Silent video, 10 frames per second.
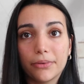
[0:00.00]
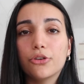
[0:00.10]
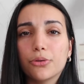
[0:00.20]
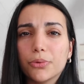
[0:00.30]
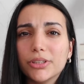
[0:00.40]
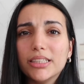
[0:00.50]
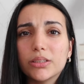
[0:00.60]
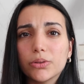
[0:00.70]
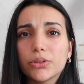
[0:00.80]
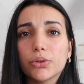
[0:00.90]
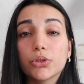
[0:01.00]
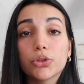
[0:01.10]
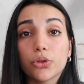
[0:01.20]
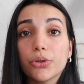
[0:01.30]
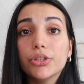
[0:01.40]
Your body is also
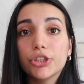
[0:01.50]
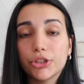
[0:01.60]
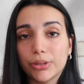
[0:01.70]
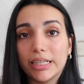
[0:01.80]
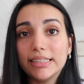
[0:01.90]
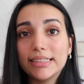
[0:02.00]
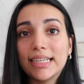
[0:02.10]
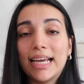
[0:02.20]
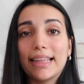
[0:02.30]
so stressed